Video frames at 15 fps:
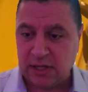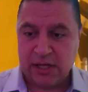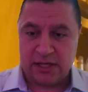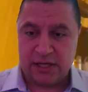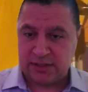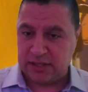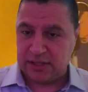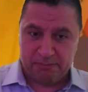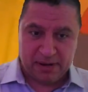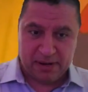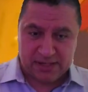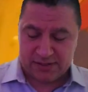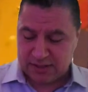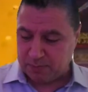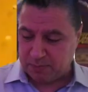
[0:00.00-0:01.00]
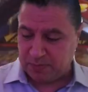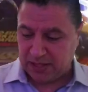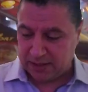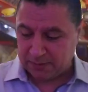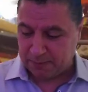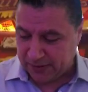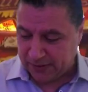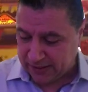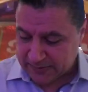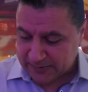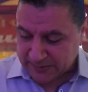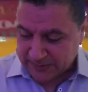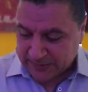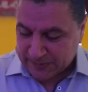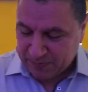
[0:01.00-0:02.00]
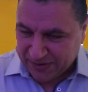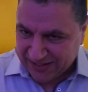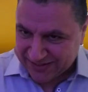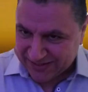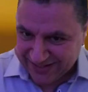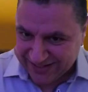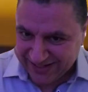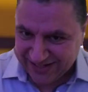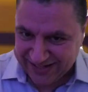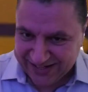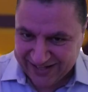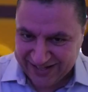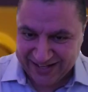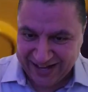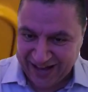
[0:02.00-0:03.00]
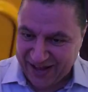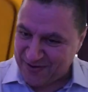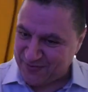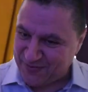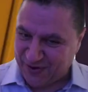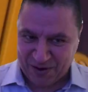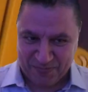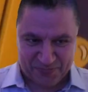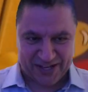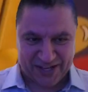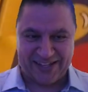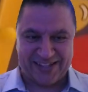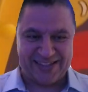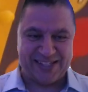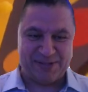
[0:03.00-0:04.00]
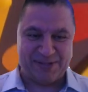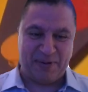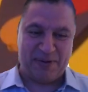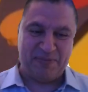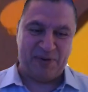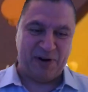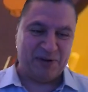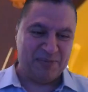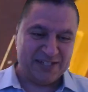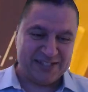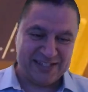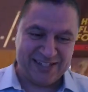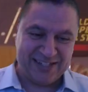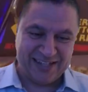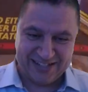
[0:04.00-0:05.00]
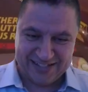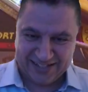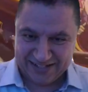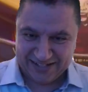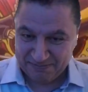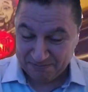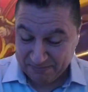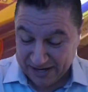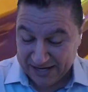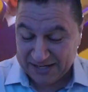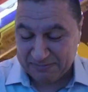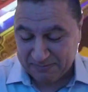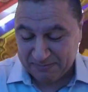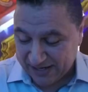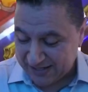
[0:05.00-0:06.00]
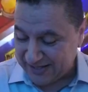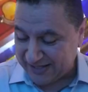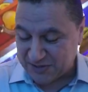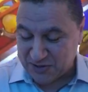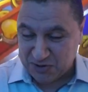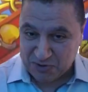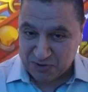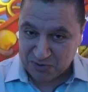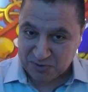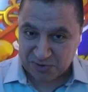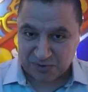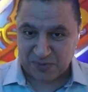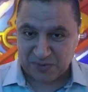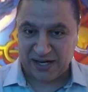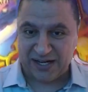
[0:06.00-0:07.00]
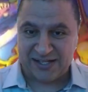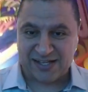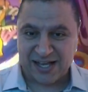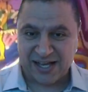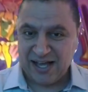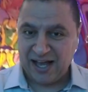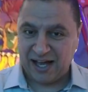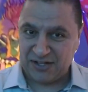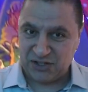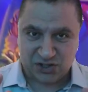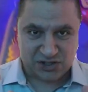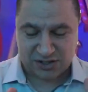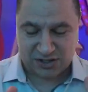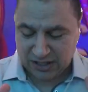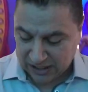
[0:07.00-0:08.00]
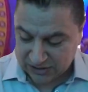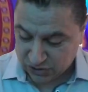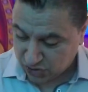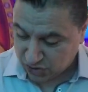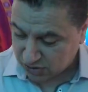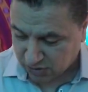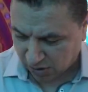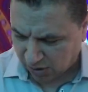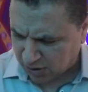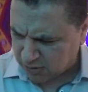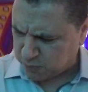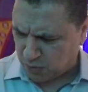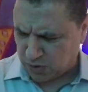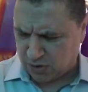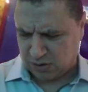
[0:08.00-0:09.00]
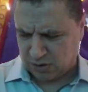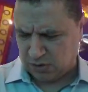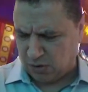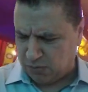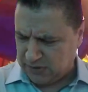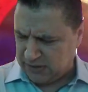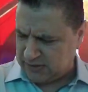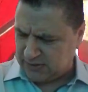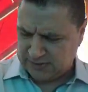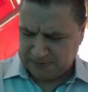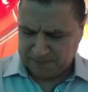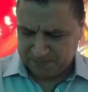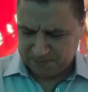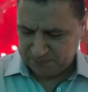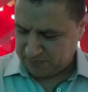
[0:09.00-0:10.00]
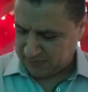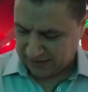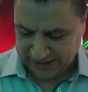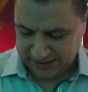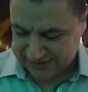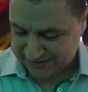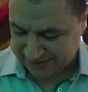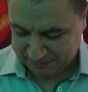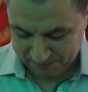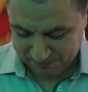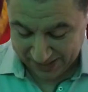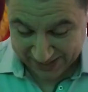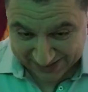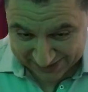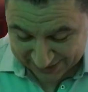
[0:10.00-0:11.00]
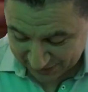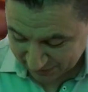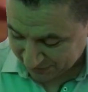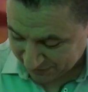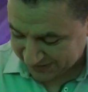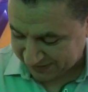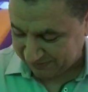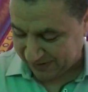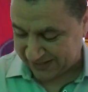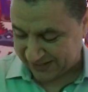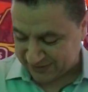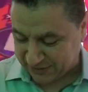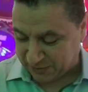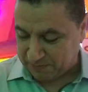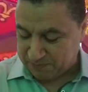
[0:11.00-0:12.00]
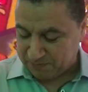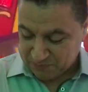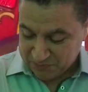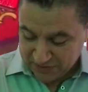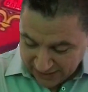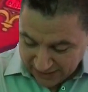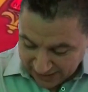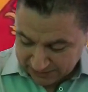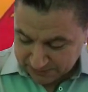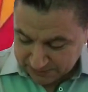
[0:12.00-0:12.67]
an amazing playing pin, but they have updated this pinball machine in many cool ways. And guys, just the artwork alone, it's amazing looking, man. So yeah,